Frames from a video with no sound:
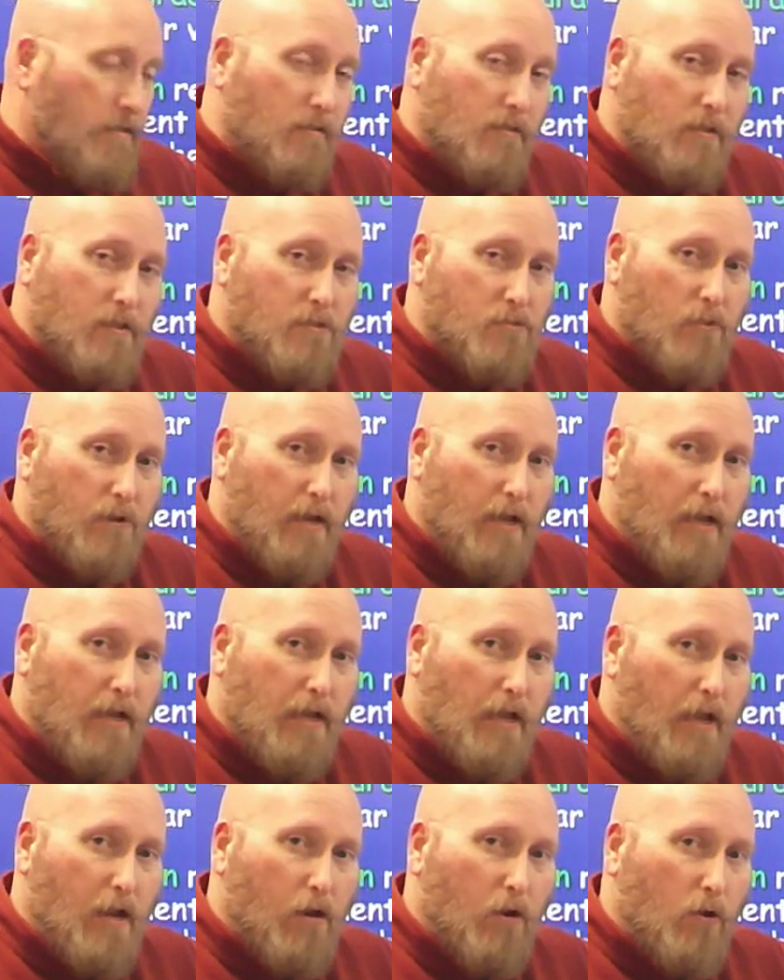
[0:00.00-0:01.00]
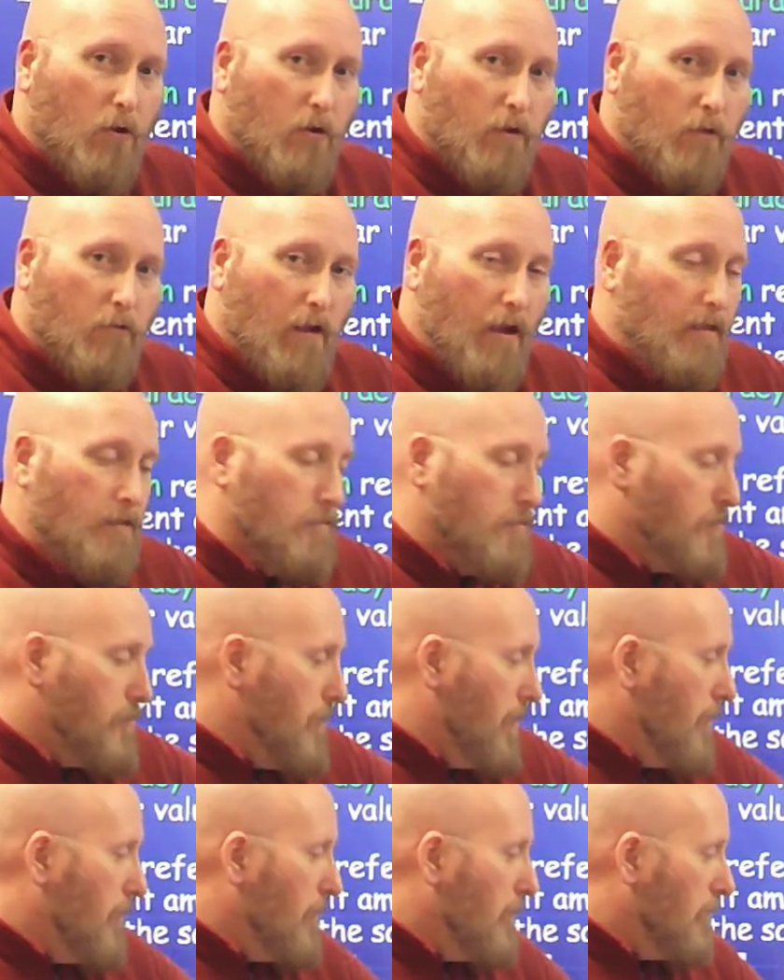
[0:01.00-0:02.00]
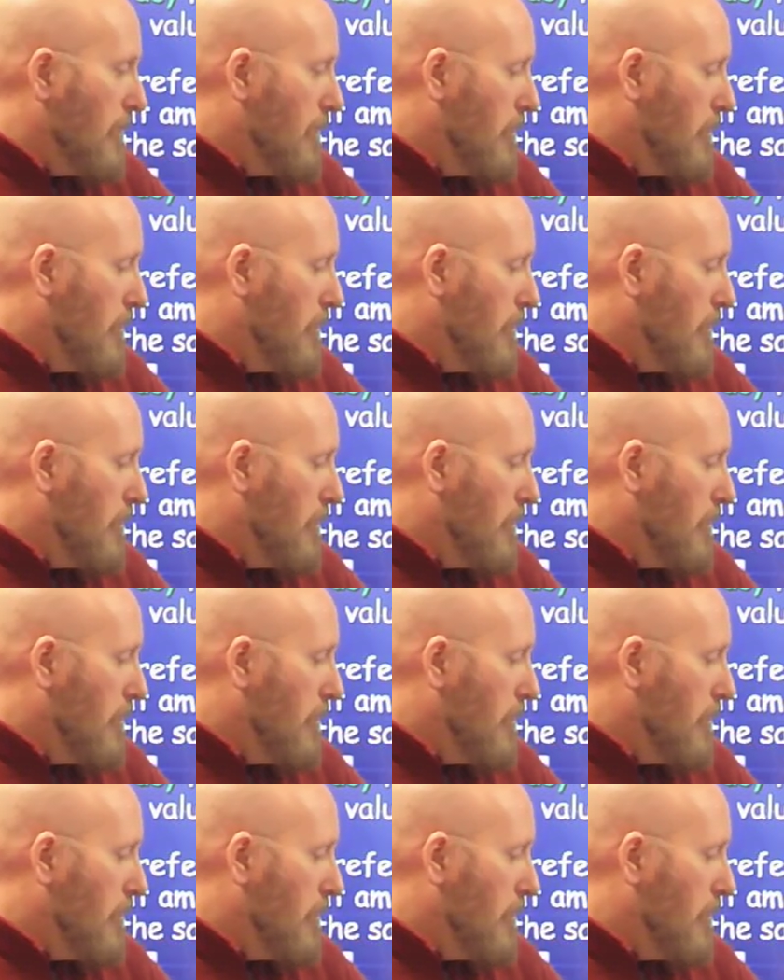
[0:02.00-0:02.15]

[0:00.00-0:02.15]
because we're hitting here, right in the center,